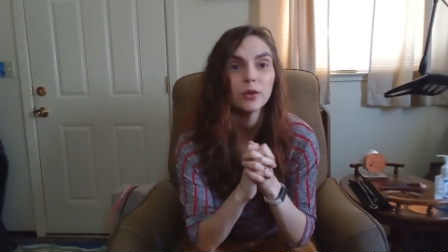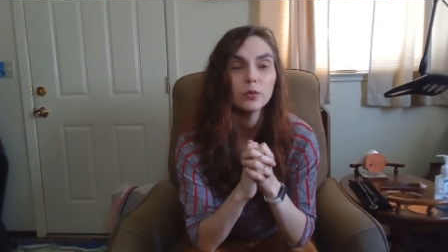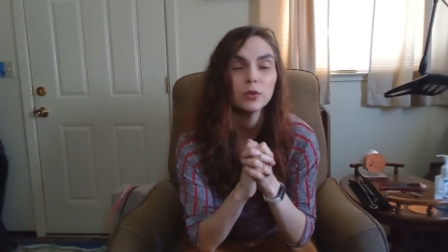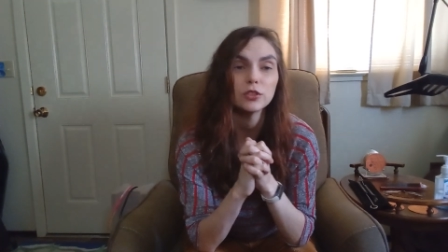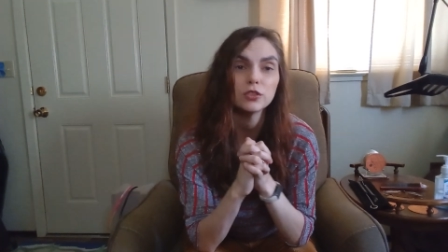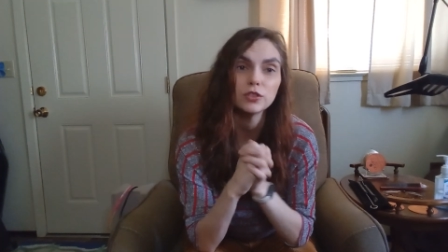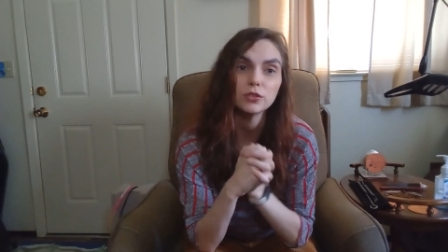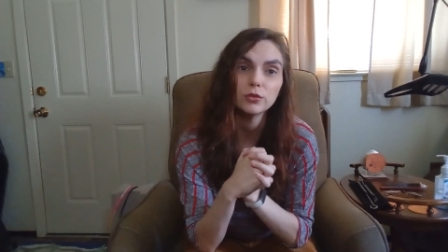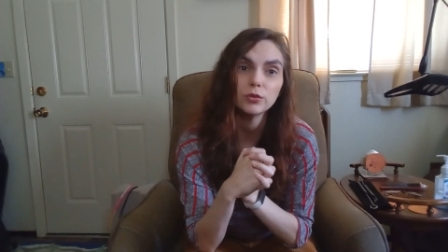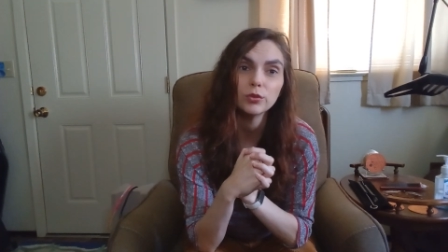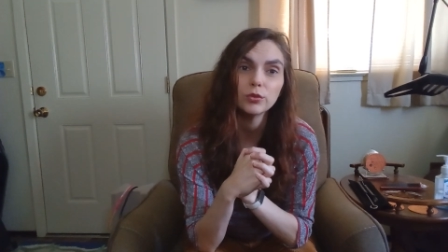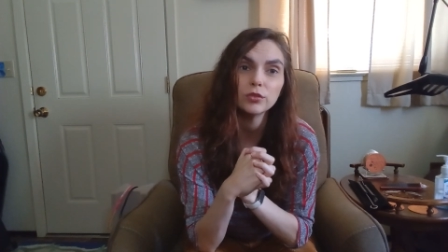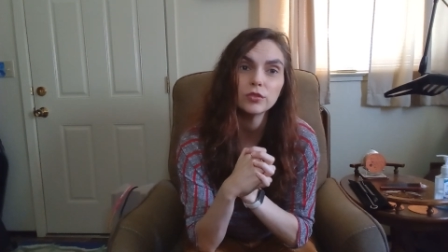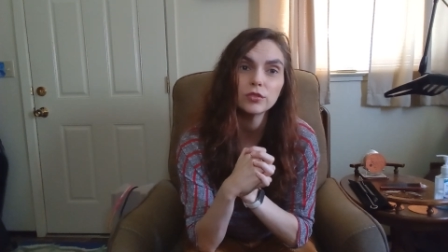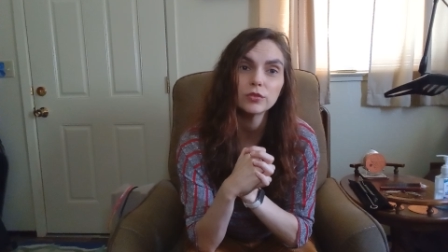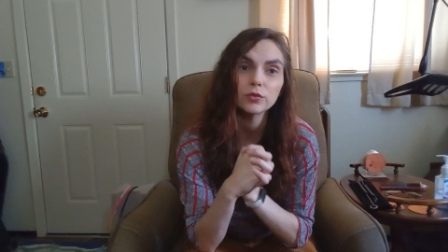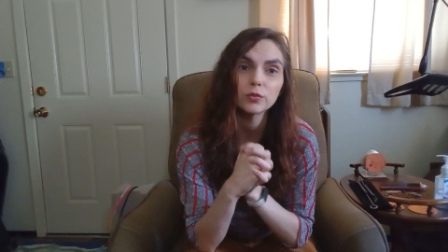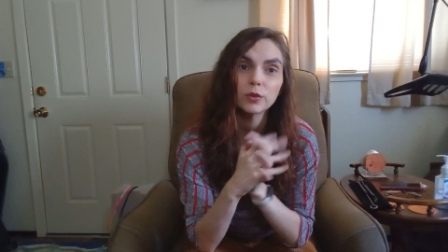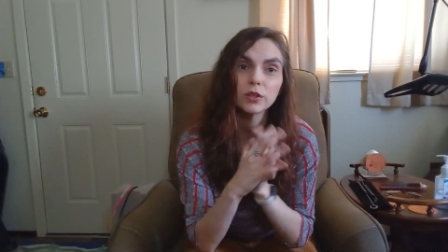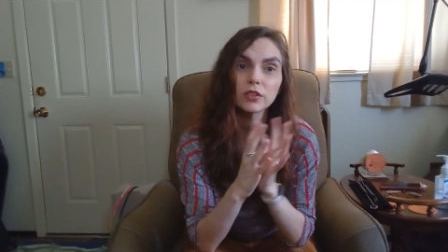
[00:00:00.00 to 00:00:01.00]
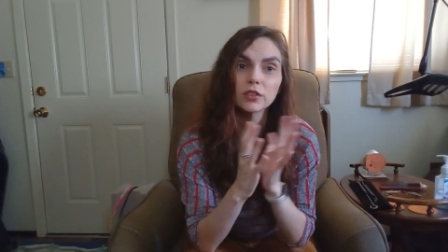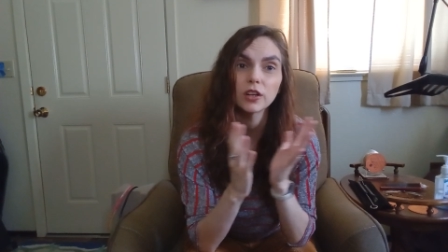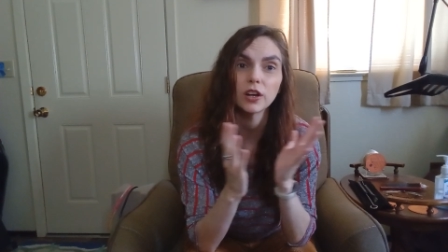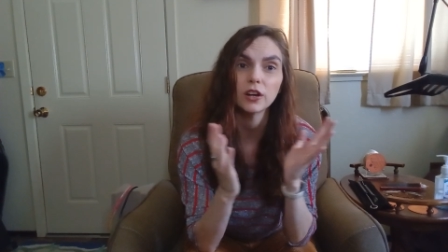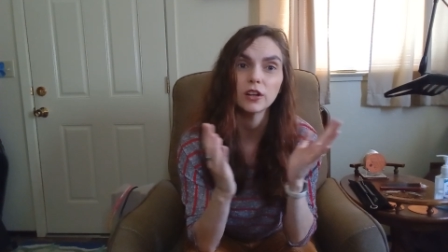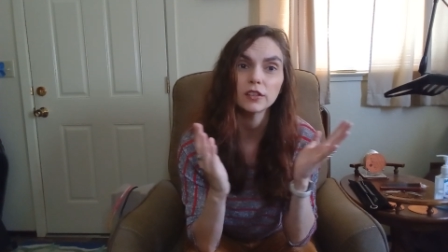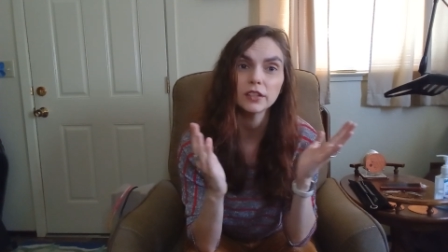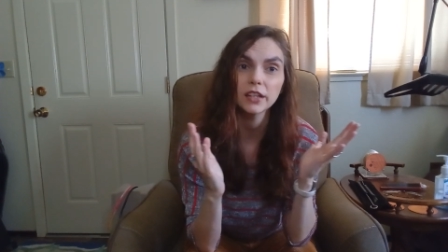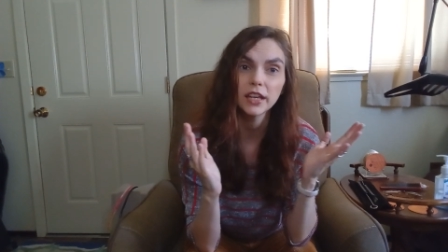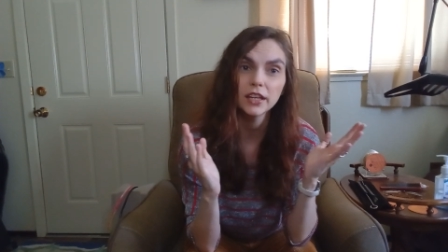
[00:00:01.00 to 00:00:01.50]
would use what's
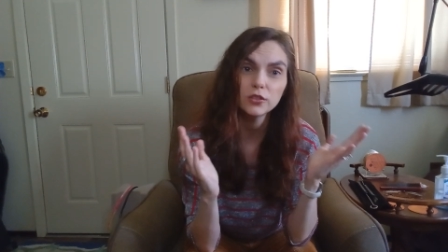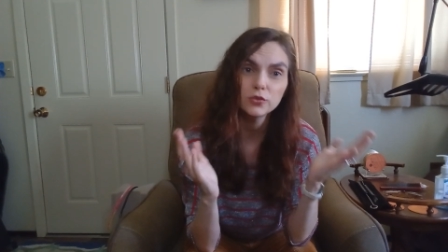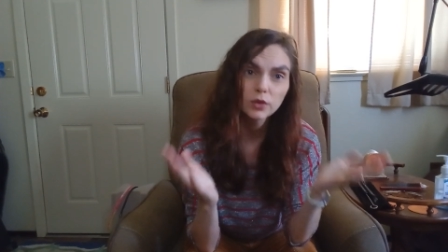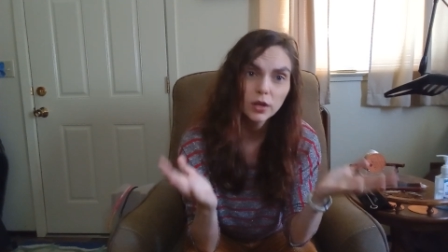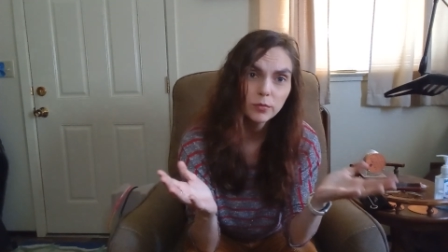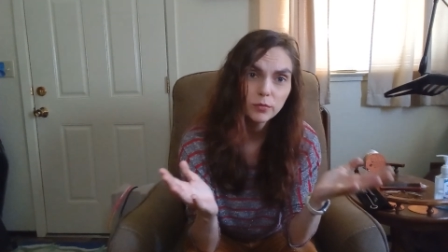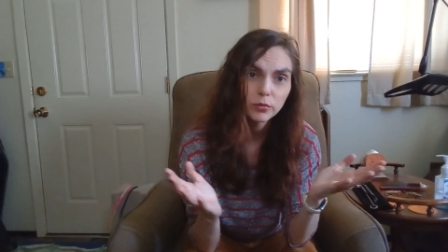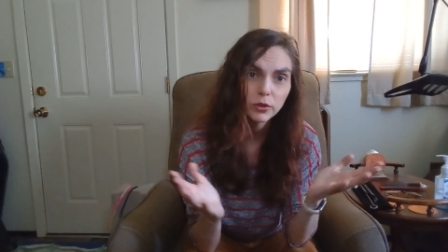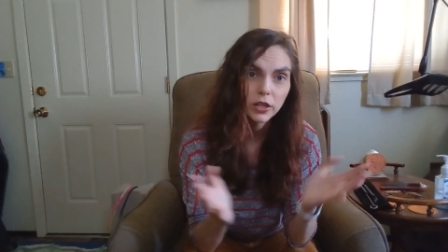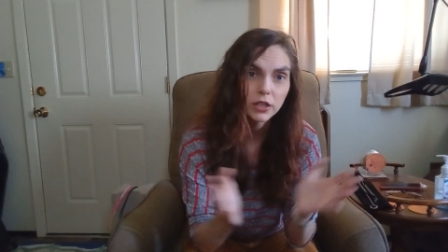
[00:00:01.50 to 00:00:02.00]
called a drum